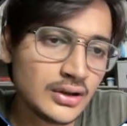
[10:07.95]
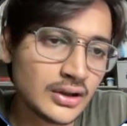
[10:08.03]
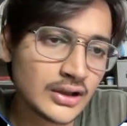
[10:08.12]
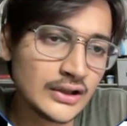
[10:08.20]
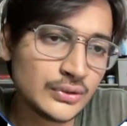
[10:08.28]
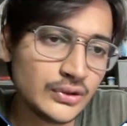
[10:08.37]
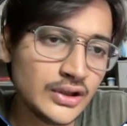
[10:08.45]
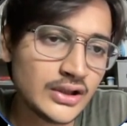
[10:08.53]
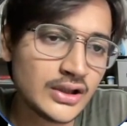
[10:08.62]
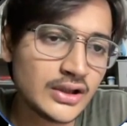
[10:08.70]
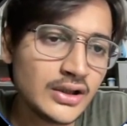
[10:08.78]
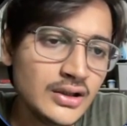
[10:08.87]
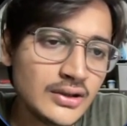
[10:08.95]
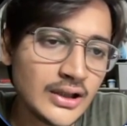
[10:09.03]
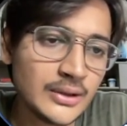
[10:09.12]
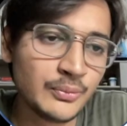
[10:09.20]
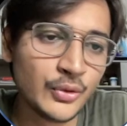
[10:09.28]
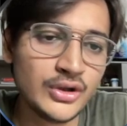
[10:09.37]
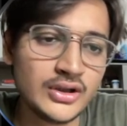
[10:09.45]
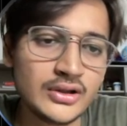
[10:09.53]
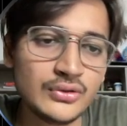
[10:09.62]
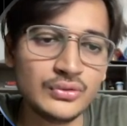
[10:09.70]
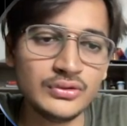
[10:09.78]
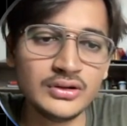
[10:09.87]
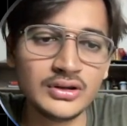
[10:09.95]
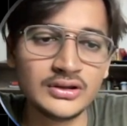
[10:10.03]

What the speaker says: calculated it and pointed to